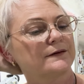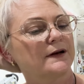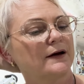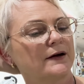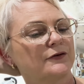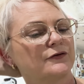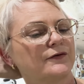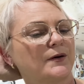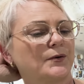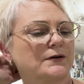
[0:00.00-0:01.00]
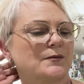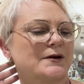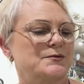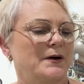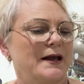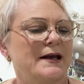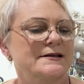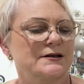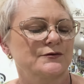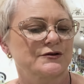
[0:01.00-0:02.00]
Allow extra fabric to match
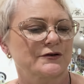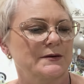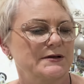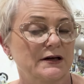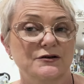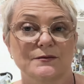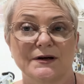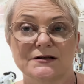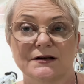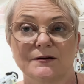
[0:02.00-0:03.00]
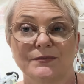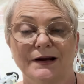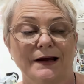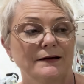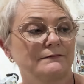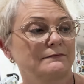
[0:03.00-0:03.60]
plaids or stripes. You could imagine that in plaid.